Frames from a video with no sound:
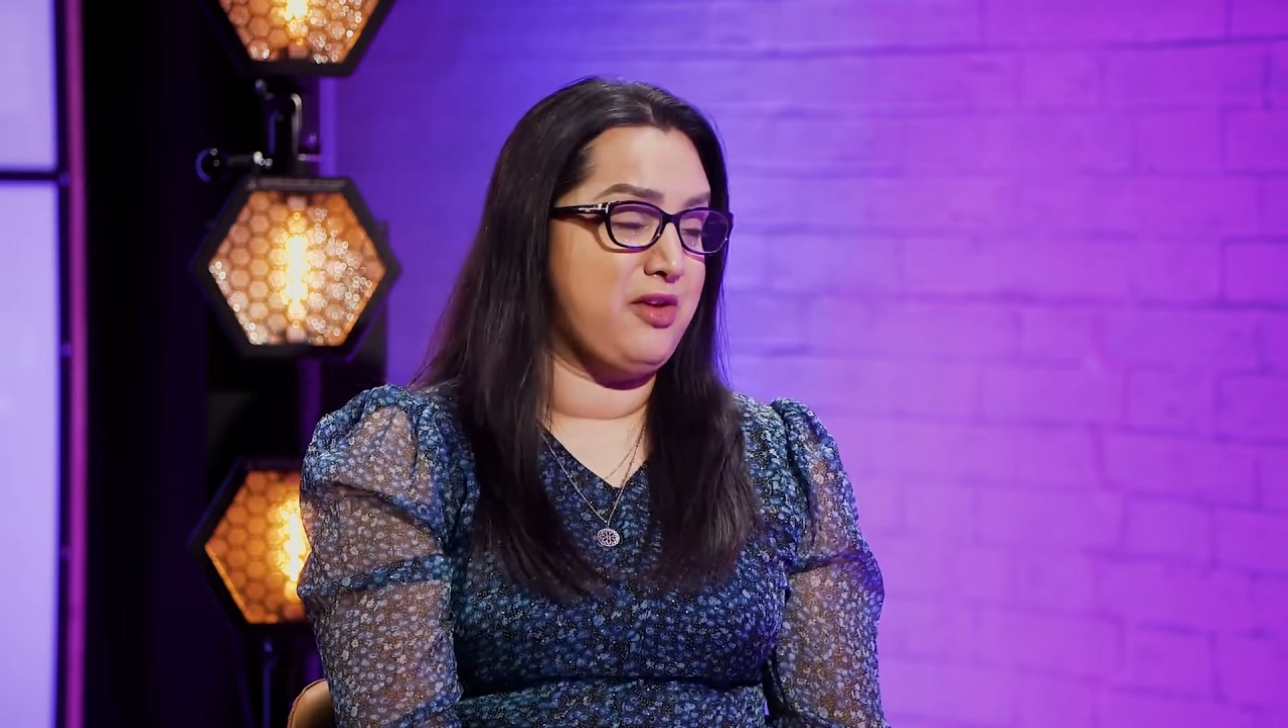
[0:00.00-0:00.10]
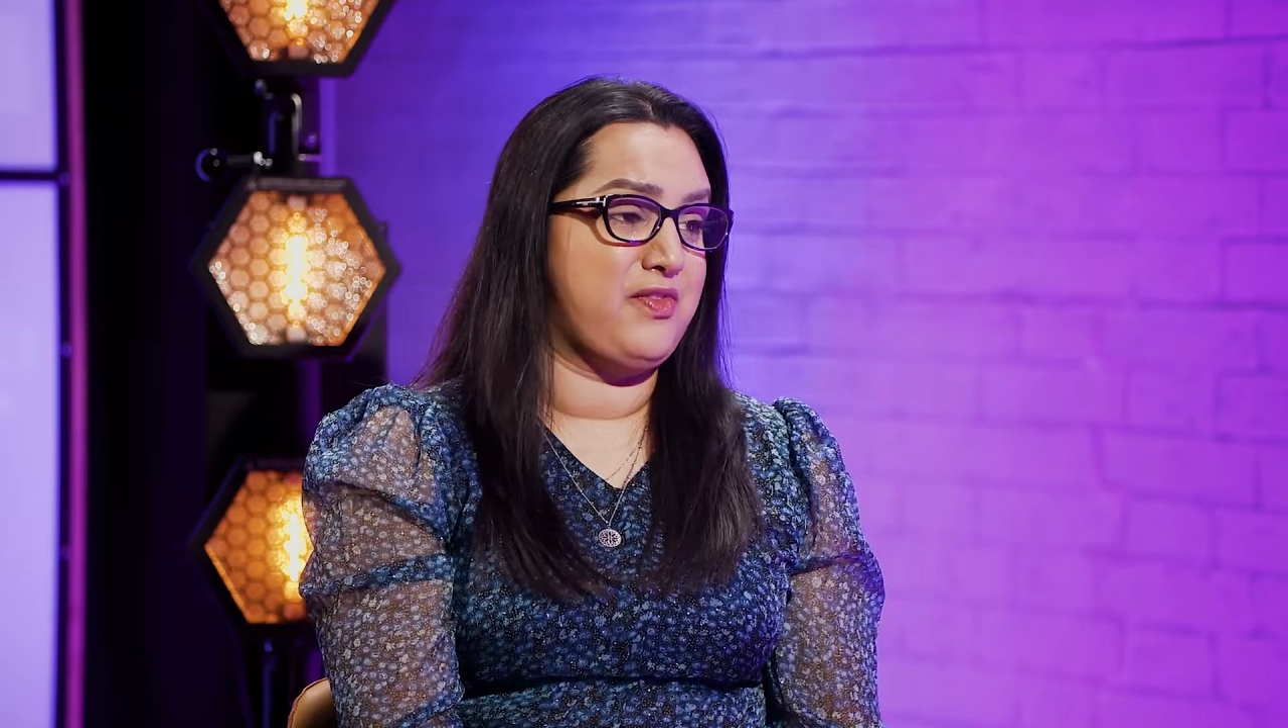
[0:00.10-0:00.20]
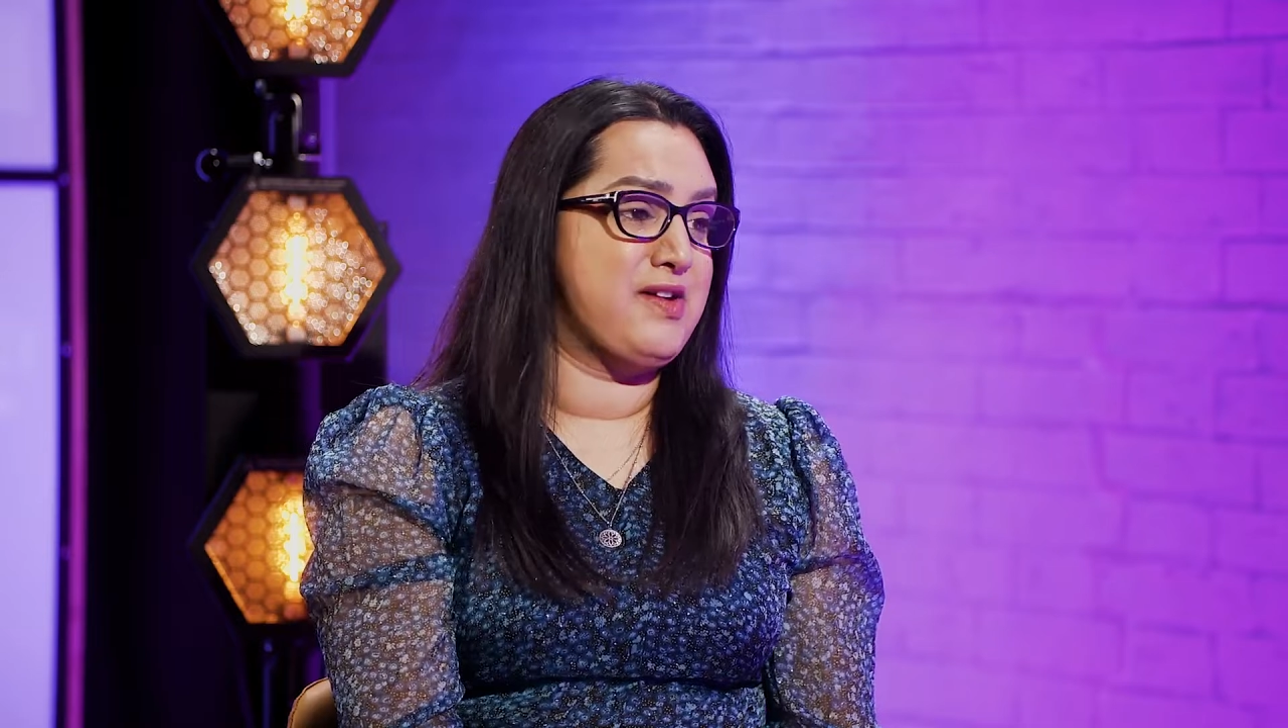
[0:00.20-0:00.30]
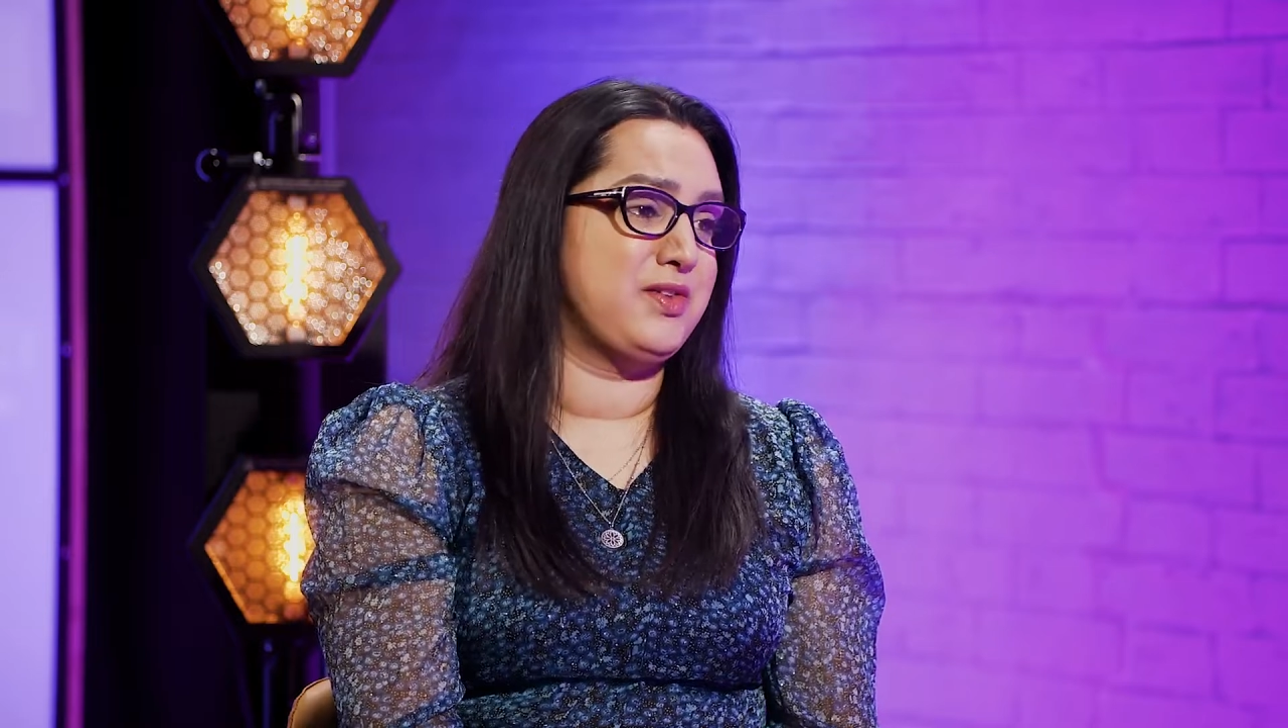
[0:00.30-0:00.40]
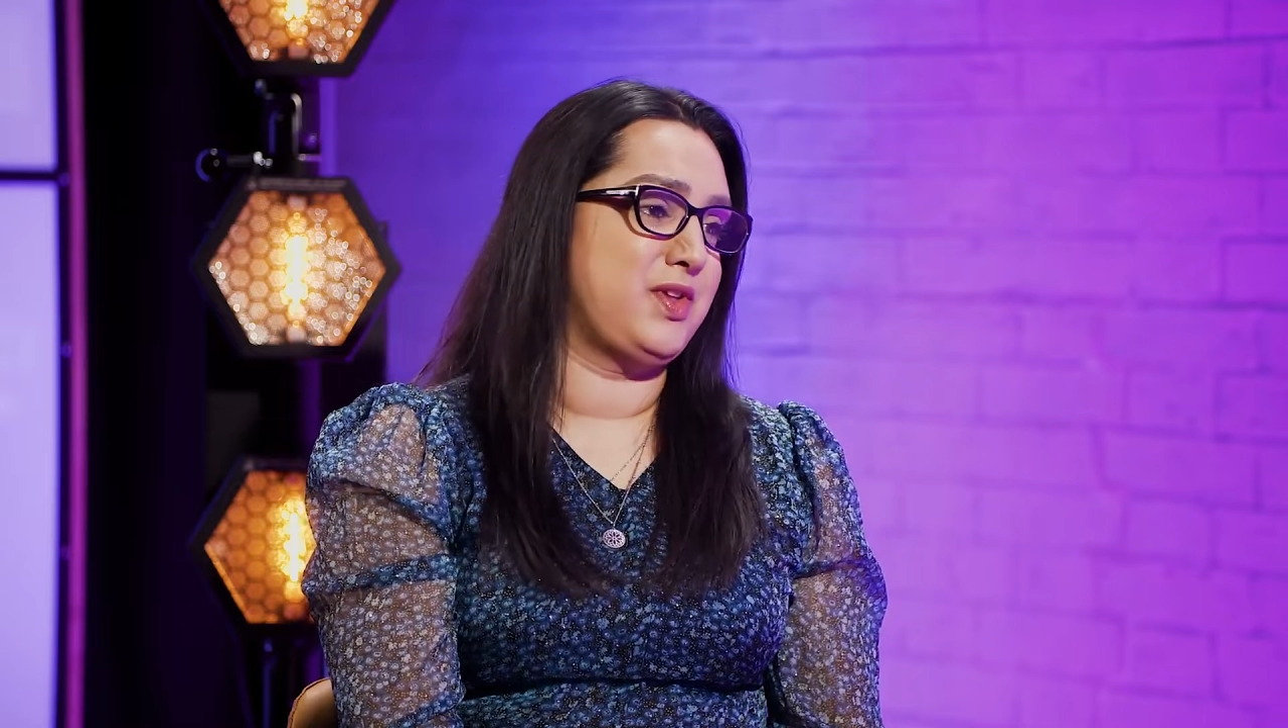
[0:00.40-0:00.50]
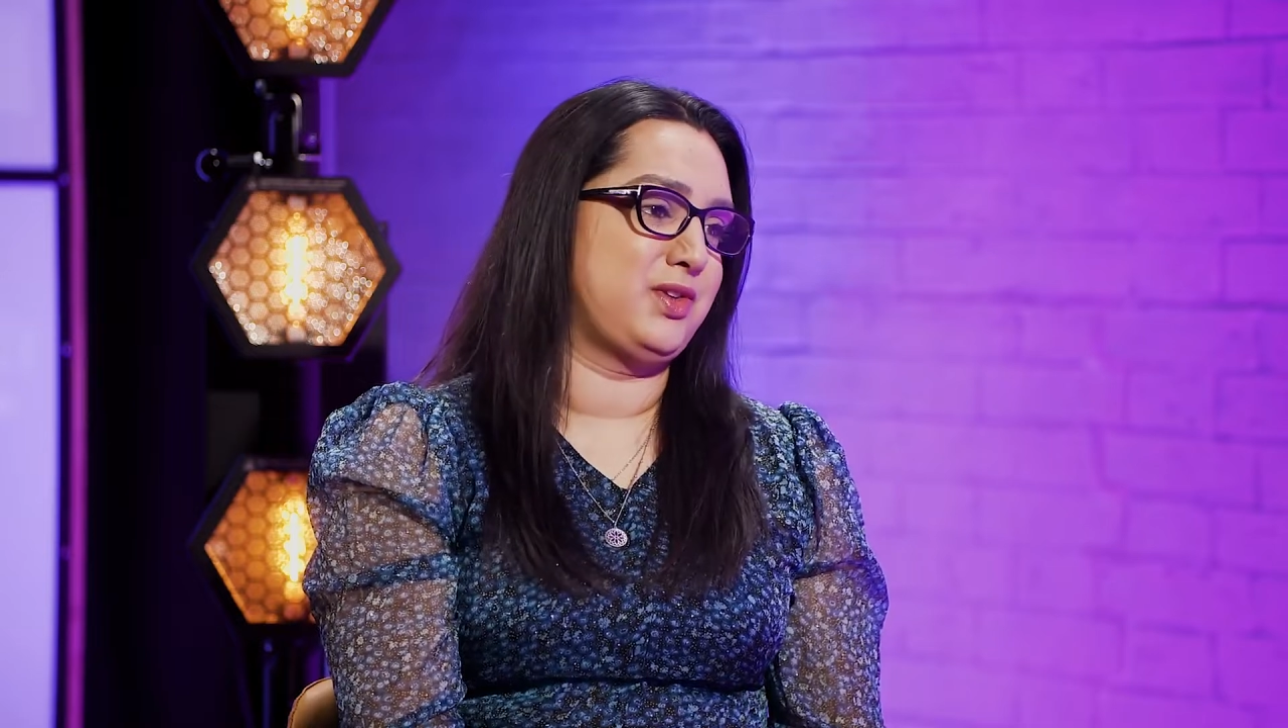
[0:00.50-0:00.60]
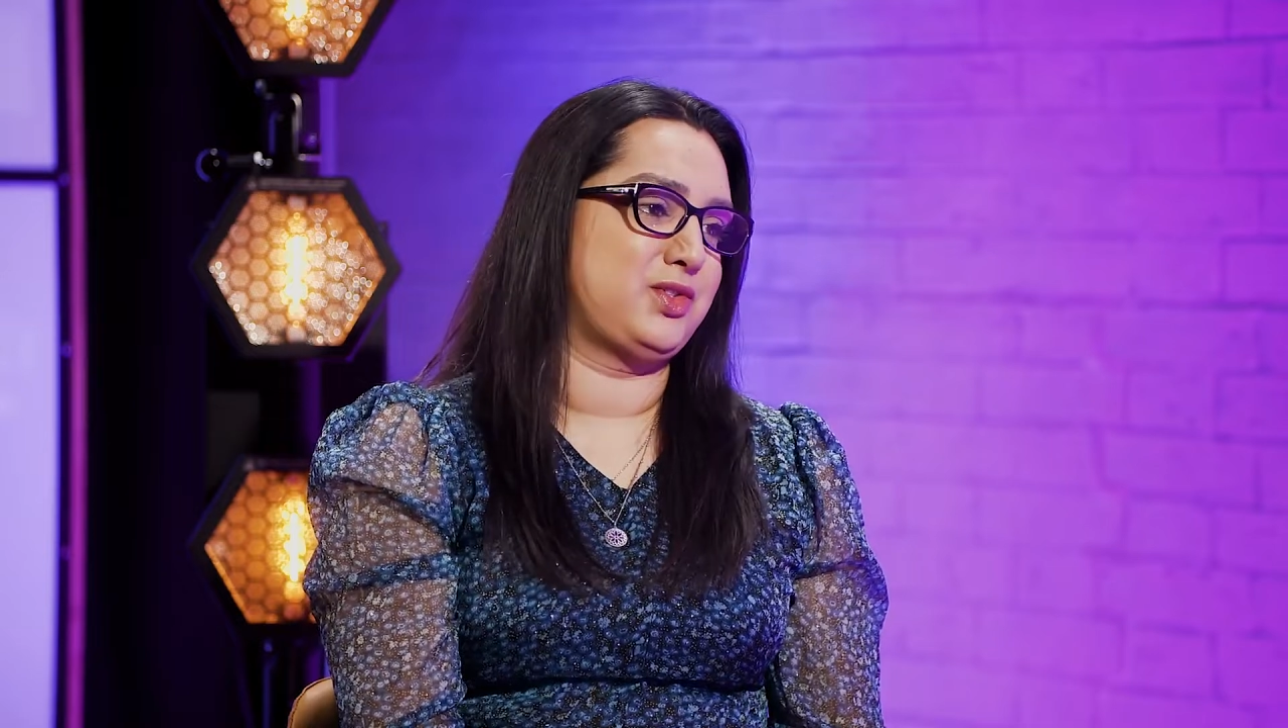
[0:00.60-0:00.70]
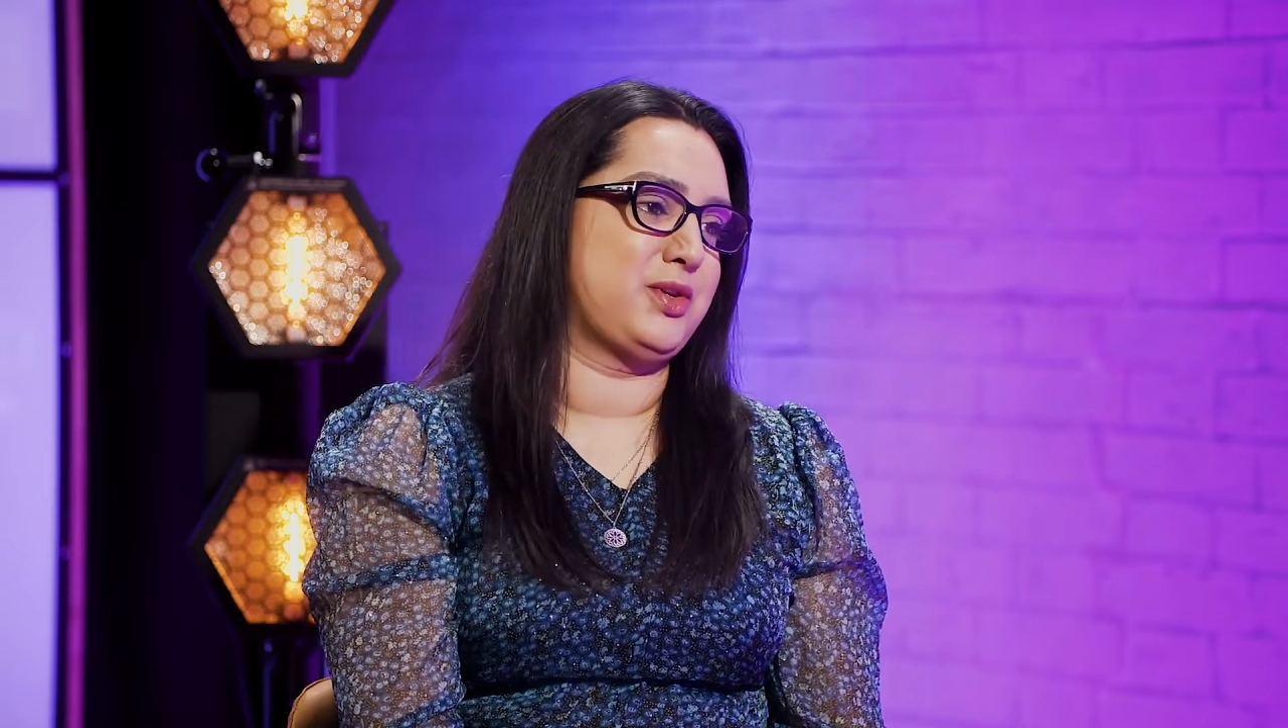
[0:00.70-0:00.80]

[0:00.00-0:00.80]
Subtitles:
favourite things to